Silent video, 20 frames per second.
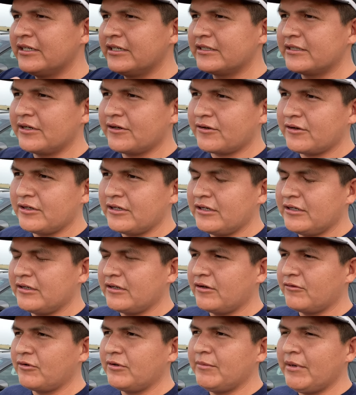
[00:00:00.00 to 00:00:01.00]
they're going to
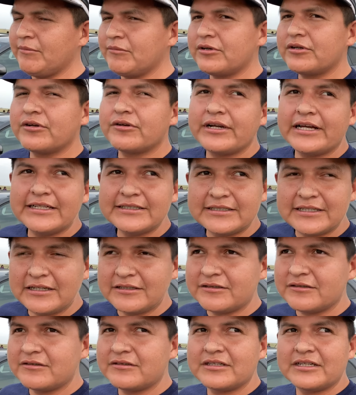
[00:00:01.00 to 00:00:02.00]
remember their
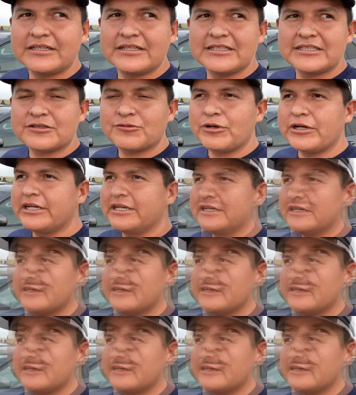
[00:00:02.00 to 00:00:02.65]
ancestors in this way.